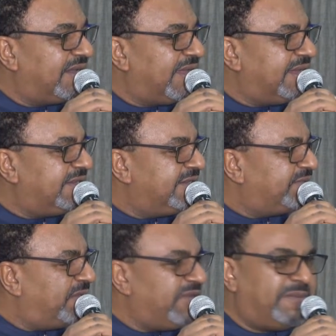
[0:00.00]
and
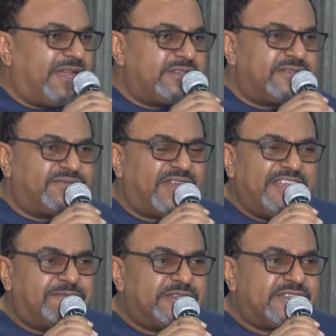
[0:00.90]
probably about
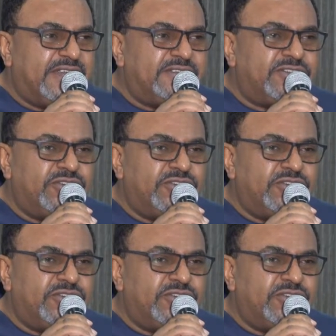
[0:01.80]
5%